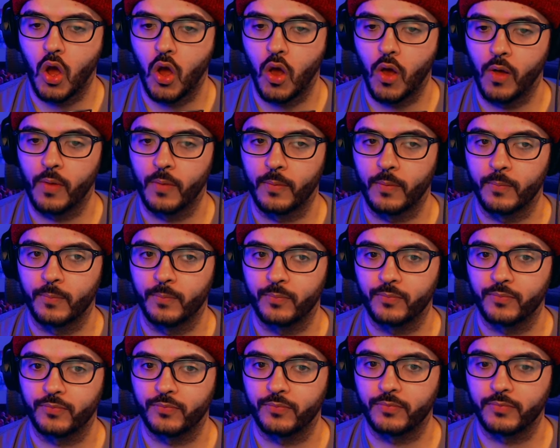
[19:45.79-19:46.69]
No
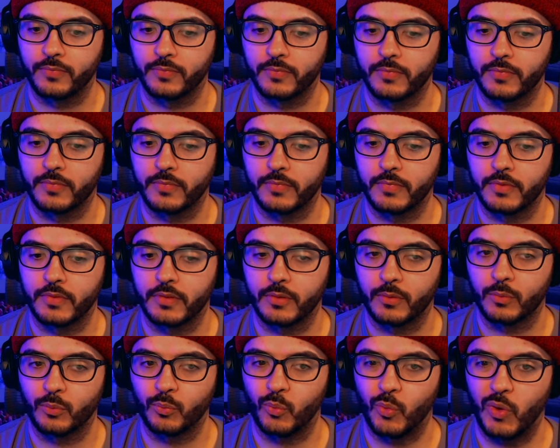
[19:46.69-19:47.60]

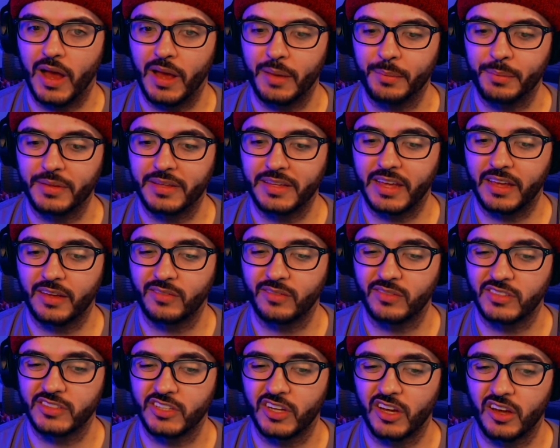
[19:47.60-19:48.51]
point. Why became
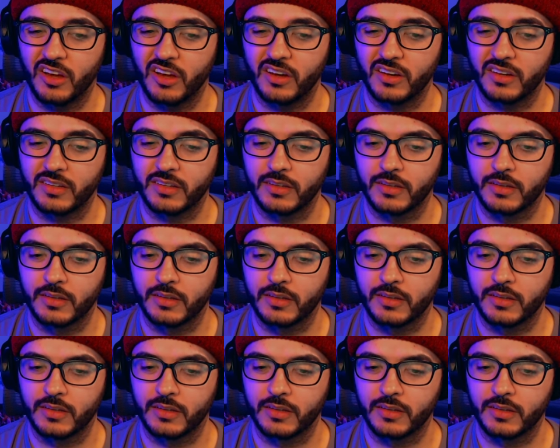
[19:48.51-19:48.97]
a talk?